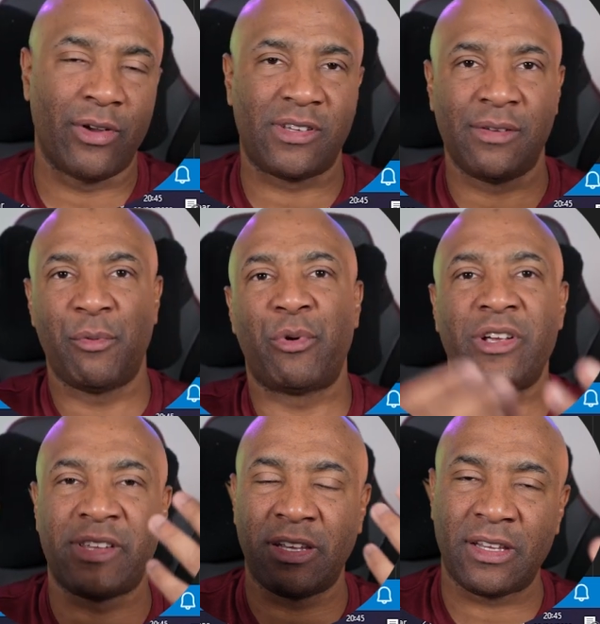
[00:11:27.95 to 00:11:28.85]
We are simply
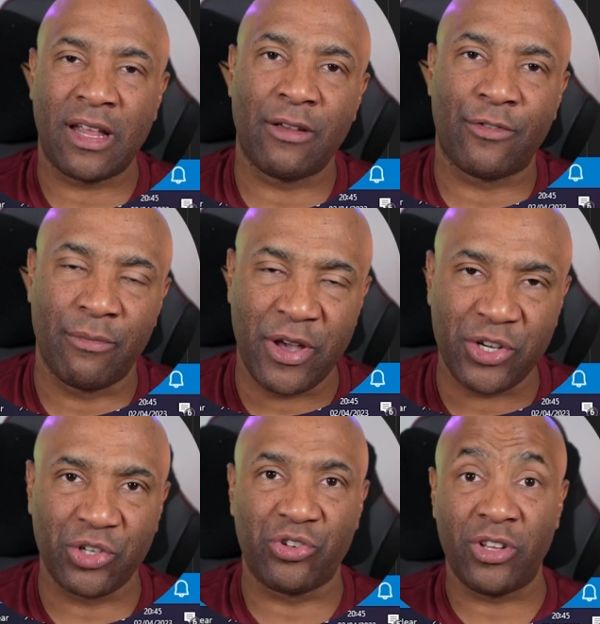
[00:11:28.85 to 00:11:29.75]
presenting that
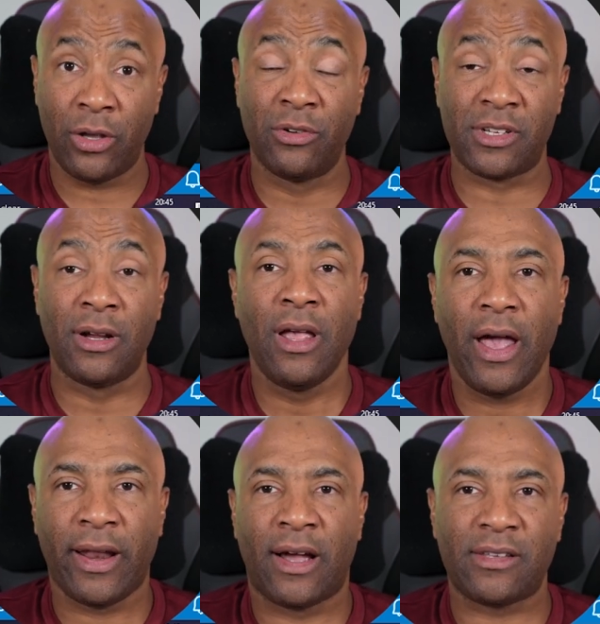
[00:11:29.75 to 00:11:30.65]
information to the user
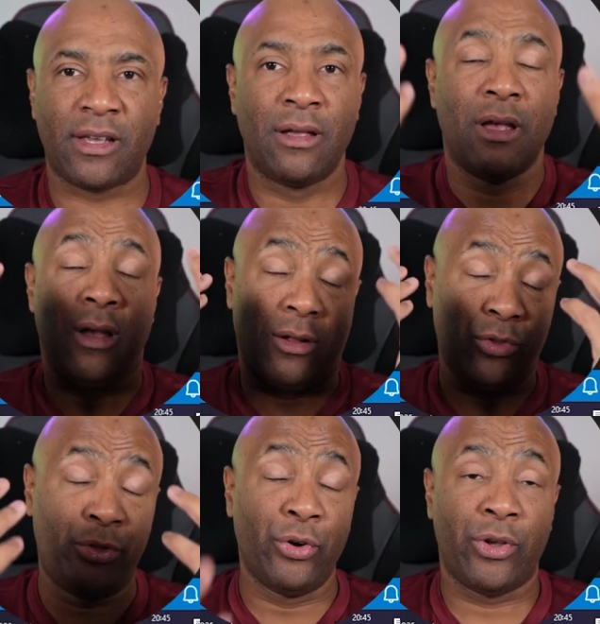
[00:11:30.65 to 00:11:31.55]
and asking,
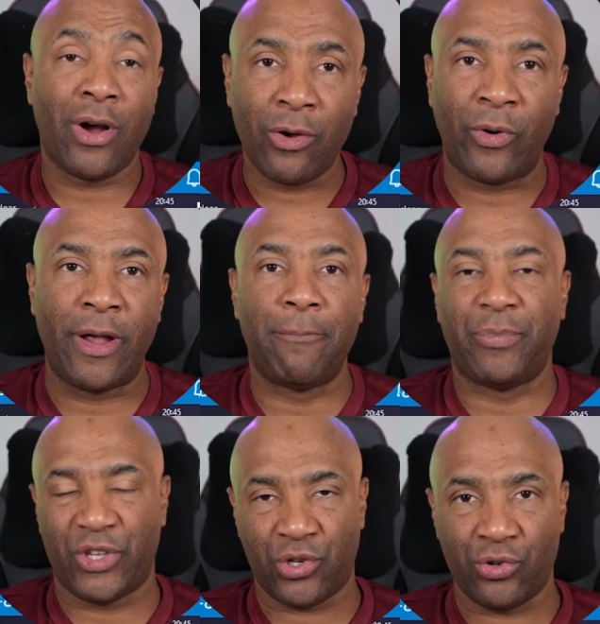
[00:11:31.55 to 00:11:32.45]
do you agree
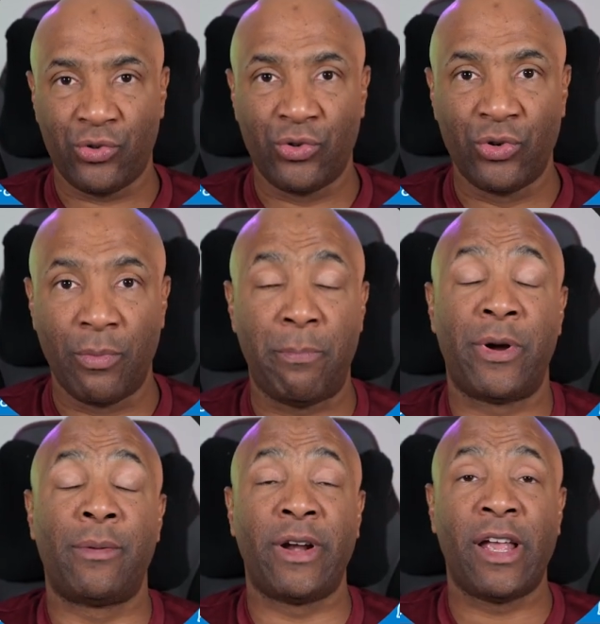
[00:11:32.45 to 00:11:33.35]
to
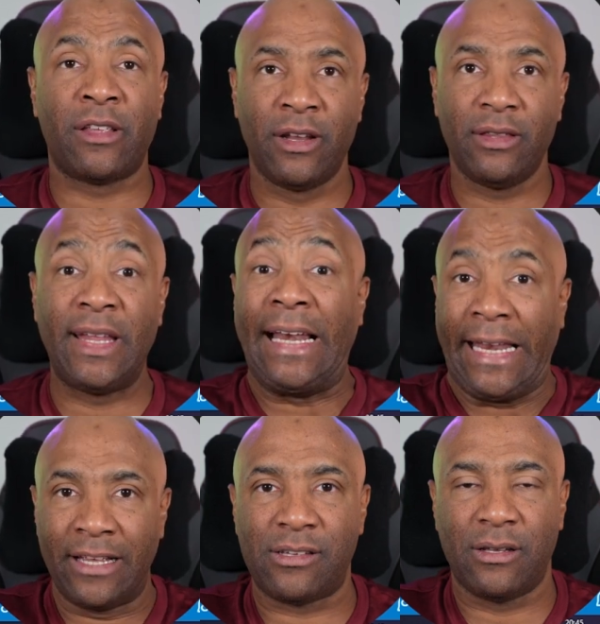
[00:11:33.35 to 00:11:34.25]
permanently
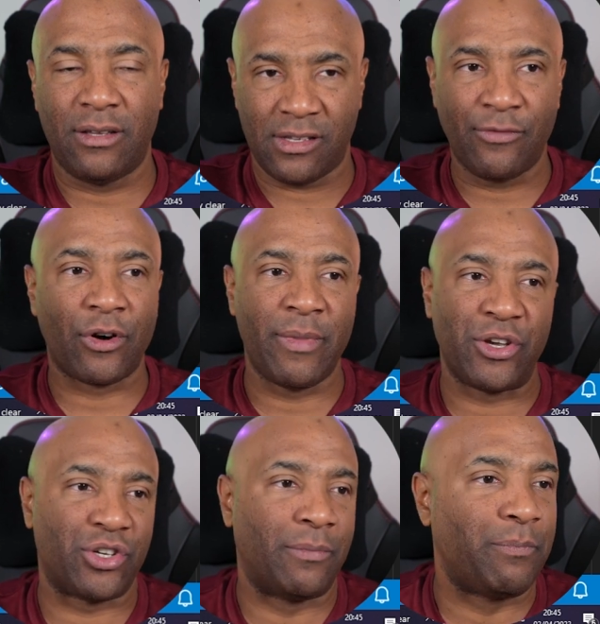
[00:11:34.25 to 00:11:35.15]
delete this
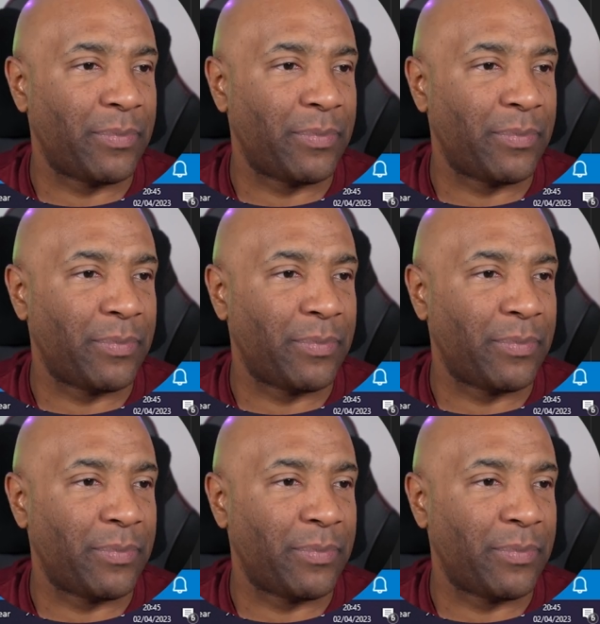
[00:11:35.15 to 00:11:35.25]
information?